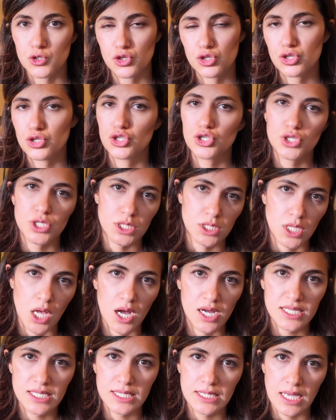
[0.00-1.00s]
So you just
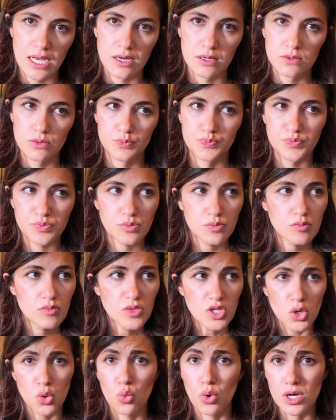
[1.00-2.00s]
size down
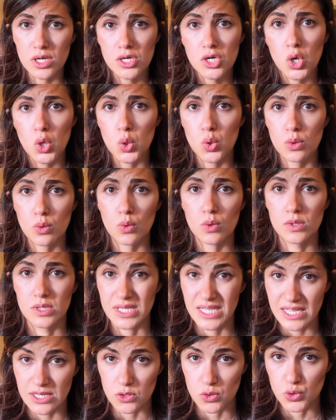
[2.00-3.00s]
one whole
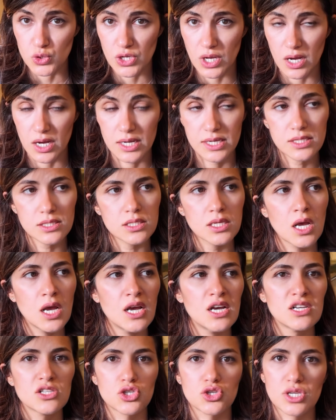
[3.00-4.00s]
needle size
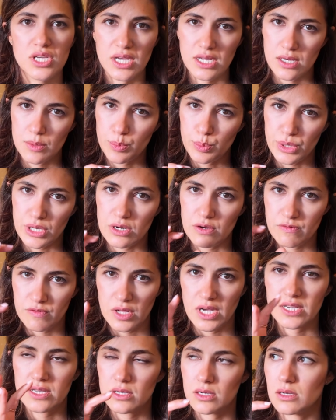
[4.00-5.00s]
to get a bit of
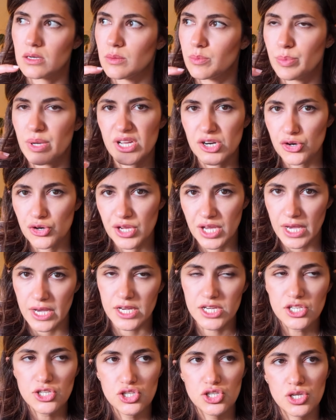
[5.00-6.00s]
like a better
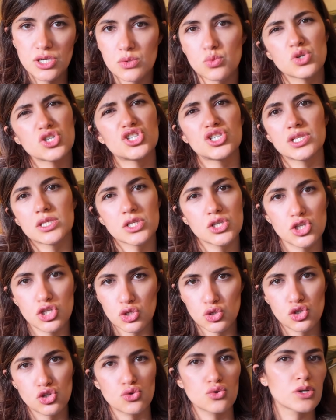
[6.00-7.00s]
gauge, which is the
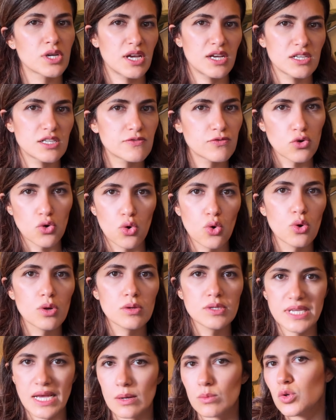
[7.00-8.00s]
usual case for
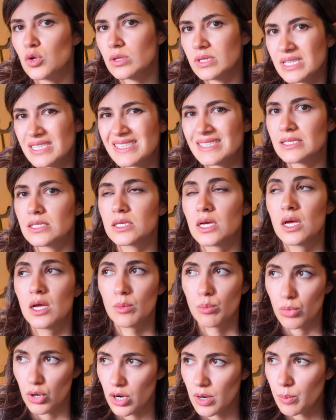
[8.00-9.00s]
all double knitted
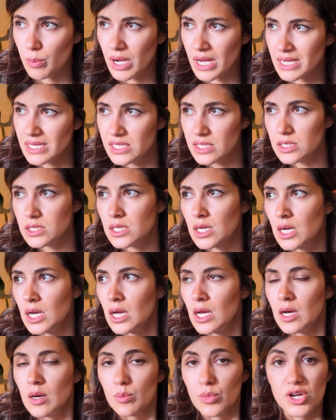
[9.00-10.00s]
bottom bands.
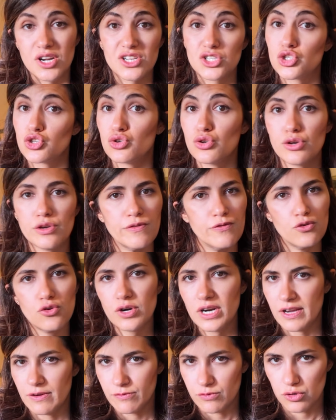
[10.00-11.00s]
But it took
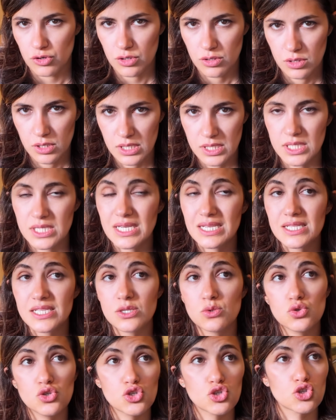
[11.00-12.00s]
forever, and since
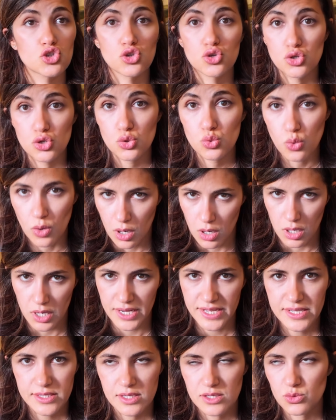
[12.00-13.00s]
it was too
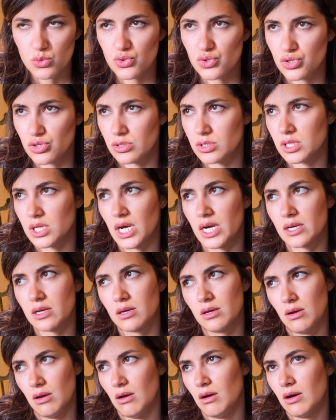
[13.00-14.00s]
wide, it was just like,
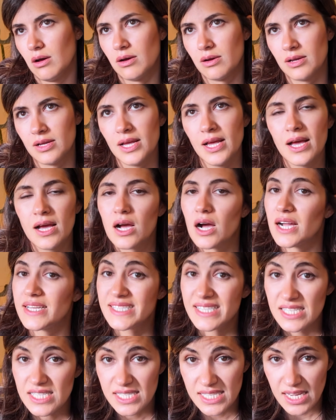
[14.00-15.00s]
ugh. I
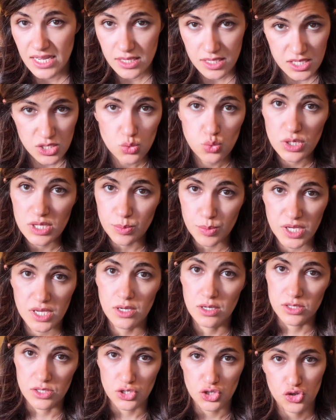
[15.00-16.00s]
did take this with me
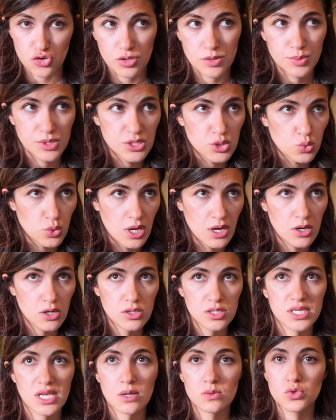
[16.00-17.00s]
on the trip as well
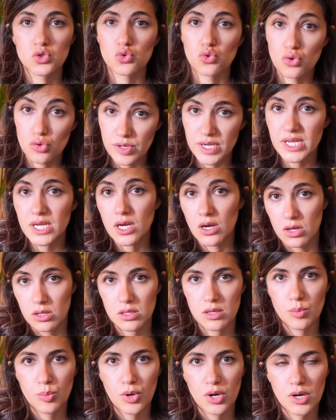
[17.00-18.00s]
because I was already on
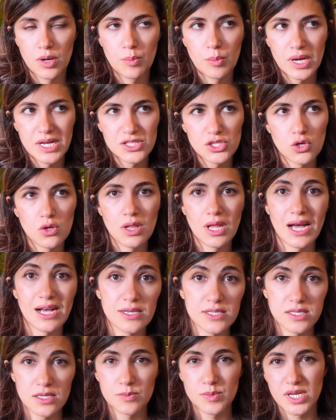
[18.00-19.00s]
the bottom band. So
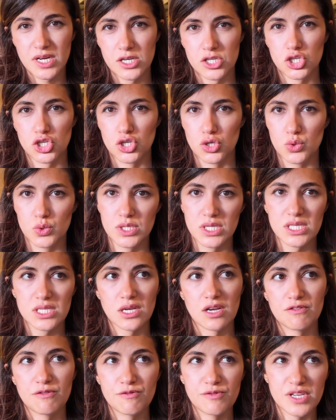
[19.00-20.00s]
last time that I showed this,
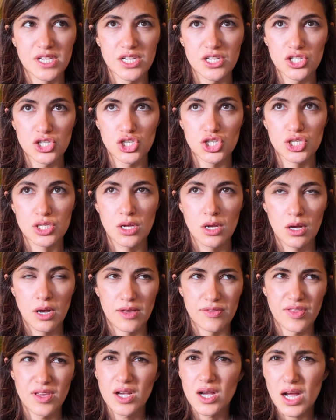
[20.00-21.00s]
I finished,
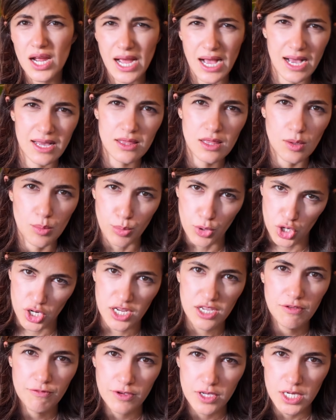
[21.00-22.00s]
I think I had the
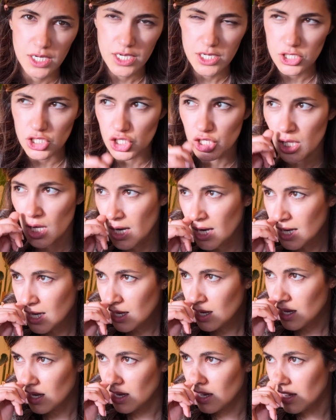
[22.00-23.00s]
body finished,
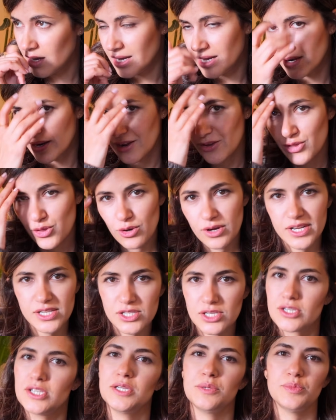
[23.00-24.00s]
and I thought
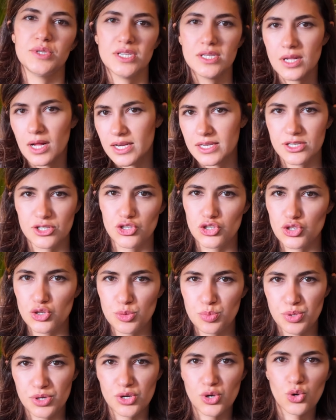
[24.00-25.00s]
it's going to be like a
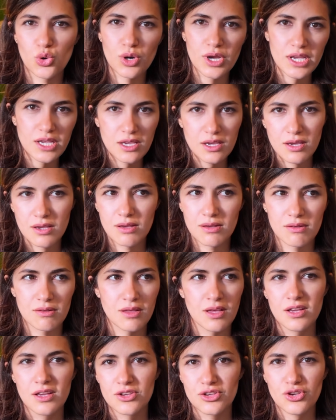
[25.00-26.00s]
super quick,
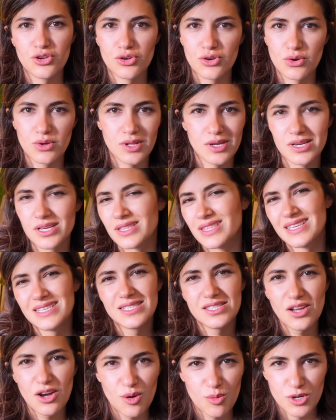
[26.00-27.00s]
you know, like
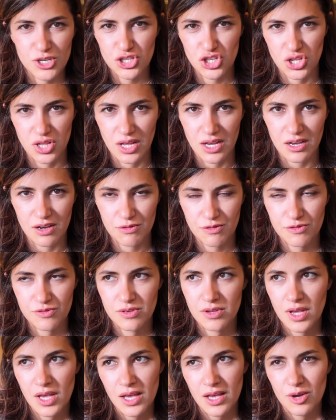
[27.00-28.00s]
there's not much
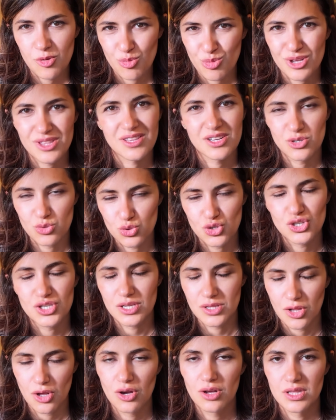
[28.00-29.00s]
left, but there was
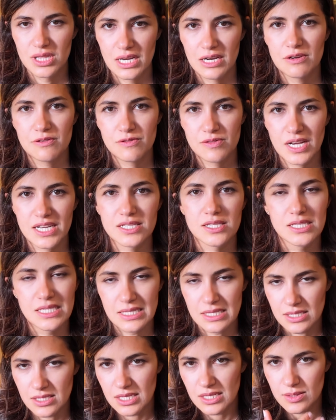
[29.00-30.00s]
a lot left. Like
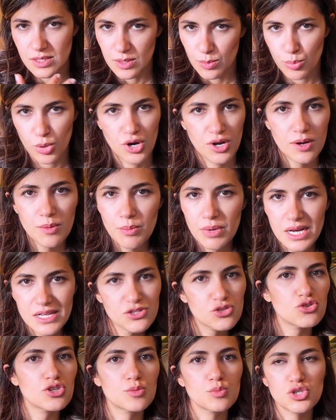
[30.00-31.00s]
the bottom
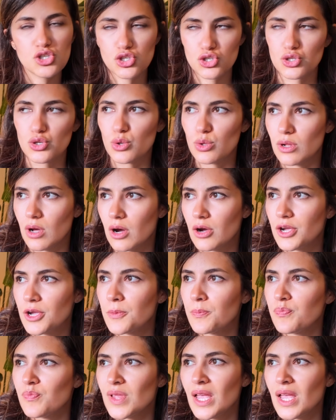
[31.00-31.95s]
band took me so long.